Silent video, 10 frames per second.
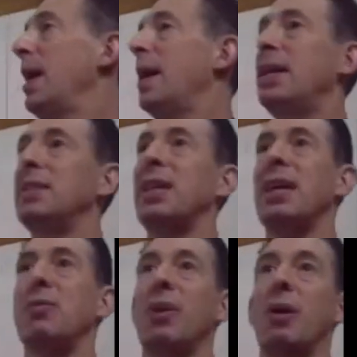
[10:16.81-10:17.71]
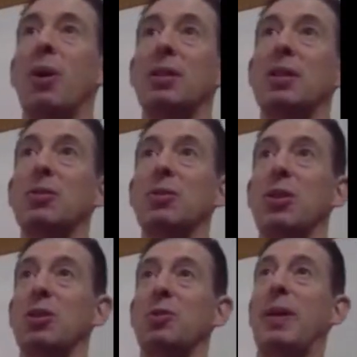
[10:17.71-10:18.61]
And I decided what I wanted to do is
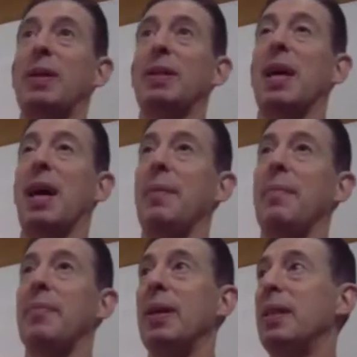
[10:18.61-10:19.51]
start spending time